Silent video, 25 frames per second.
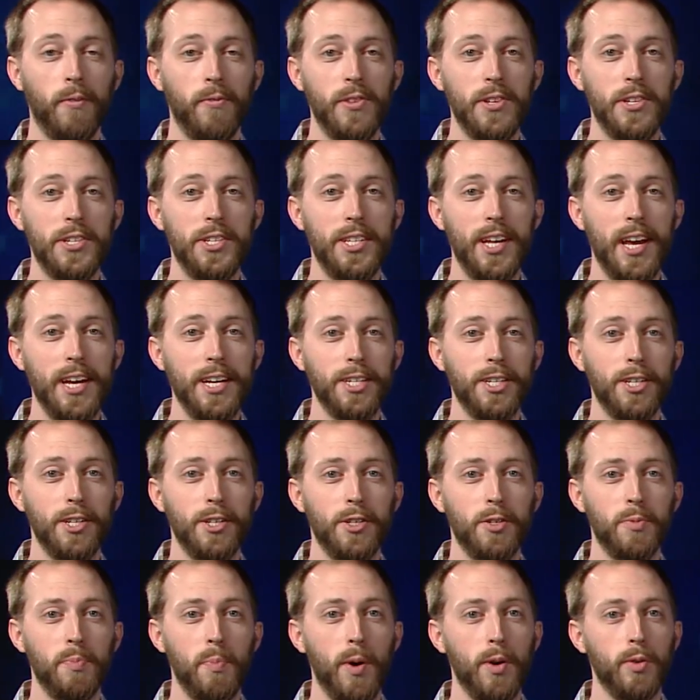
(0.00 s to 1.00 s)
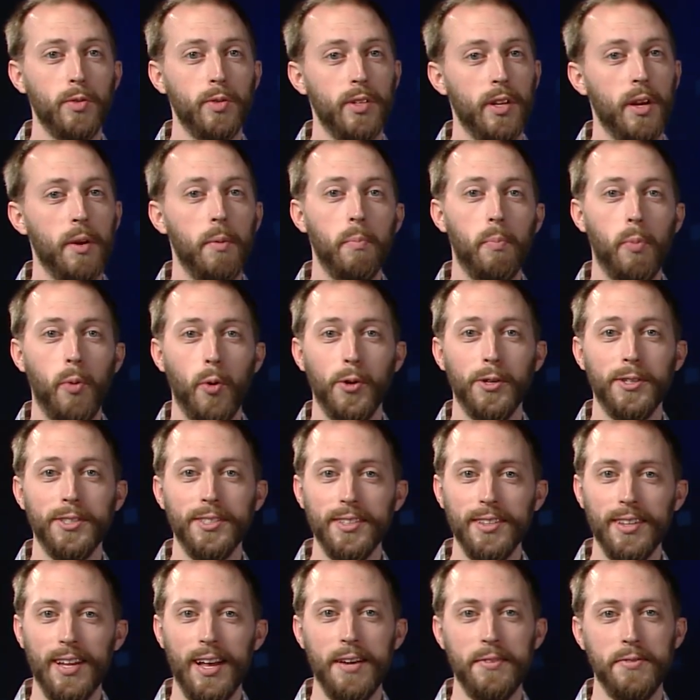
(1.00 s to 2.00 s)
of the station's most
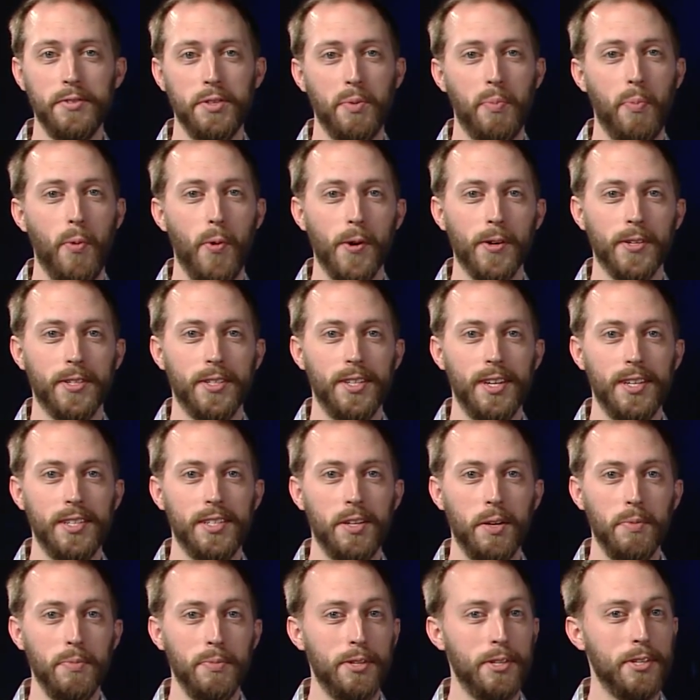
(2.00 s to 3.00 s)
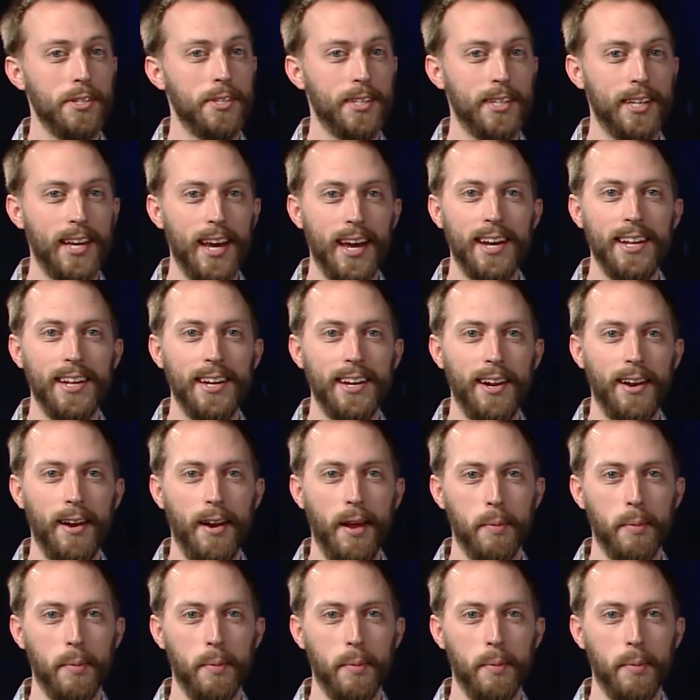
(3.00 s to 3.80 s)
important life support systems is getting an